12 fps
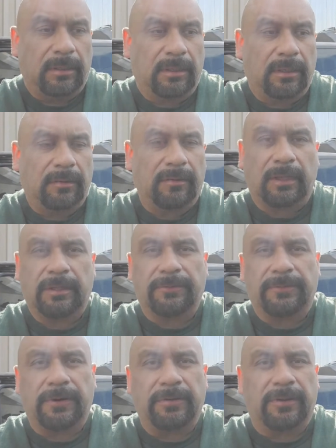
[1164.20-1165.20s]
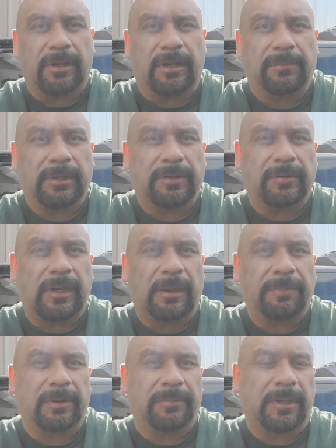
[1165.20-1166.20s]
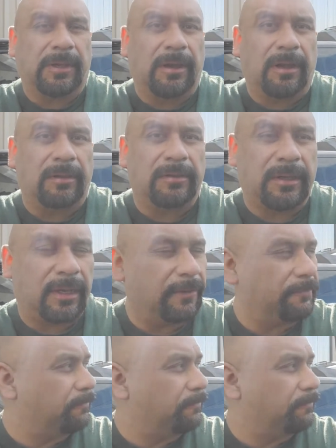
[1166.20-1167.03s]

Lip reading: it's not the first time. It just happened to be caught on tape.